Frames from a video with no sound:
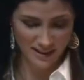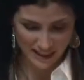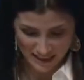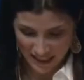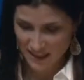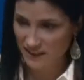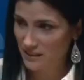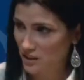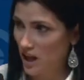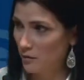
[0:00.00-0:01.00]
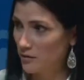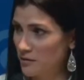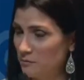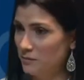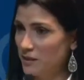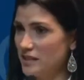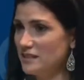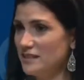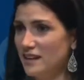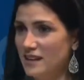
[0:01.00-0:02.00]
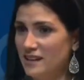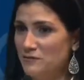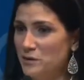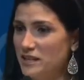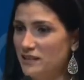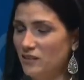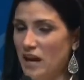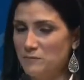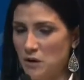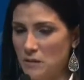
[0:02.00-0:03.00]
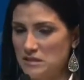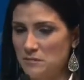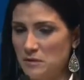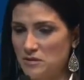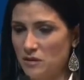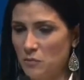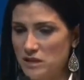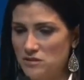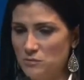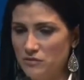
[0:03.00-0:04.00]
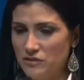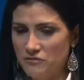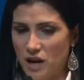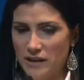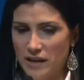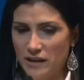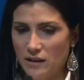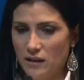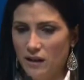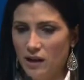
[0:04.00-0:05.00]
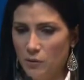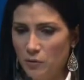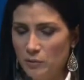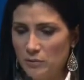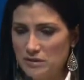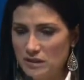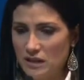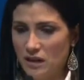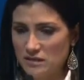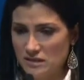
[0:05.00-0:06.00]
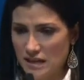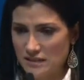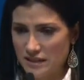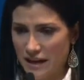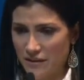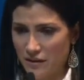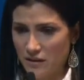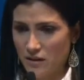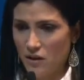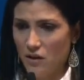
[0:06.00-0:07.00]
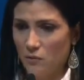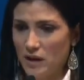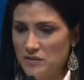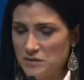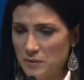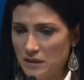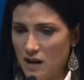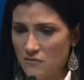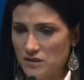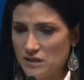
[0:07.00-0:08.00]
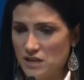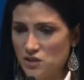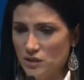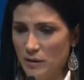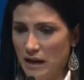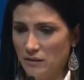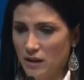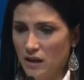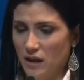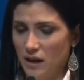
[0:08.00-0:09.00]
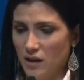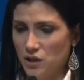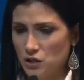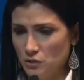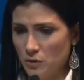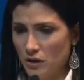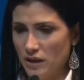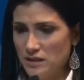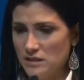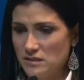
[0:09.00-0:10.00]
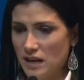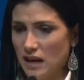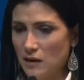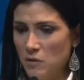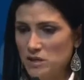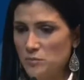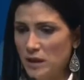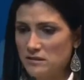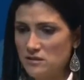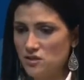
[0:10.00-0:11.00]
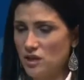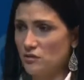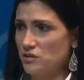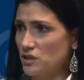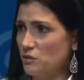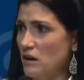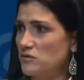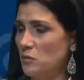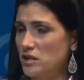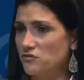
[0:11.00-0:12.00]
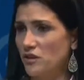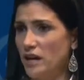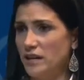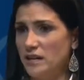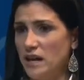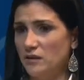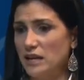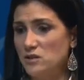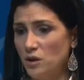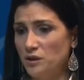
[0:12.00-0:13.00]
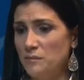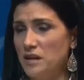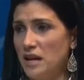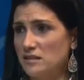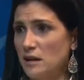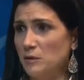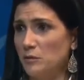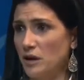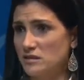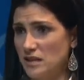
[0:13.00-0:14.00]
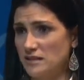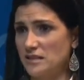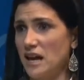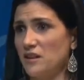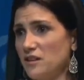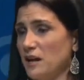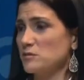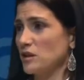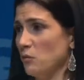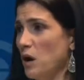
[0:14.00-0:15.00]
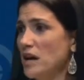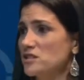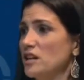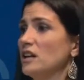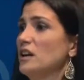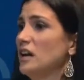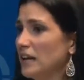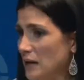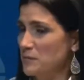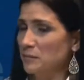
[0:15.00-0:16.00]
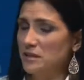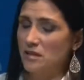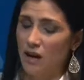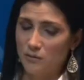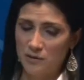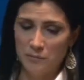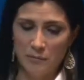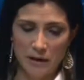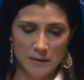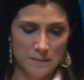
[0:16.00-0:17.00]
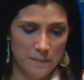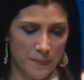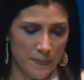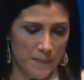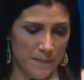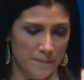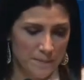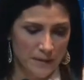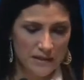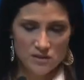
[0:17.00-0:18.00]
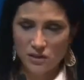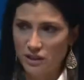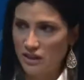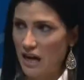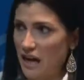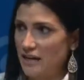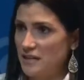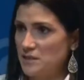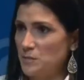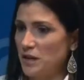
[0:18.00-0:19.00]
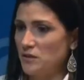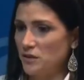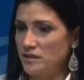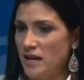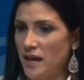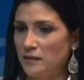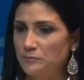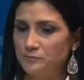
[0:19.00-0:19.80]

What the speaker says: And I can get along with him. I promised him I was going to watch the movie Friday when we were sitting on set together. We had this big conversation about humor, and he said, I watch Best in Show, so you have to watch Friday now. And I told him the next time we were on set together that I was going to watch it, and I'd be able to talk with him about it. He's a good guy, and he's been under attack.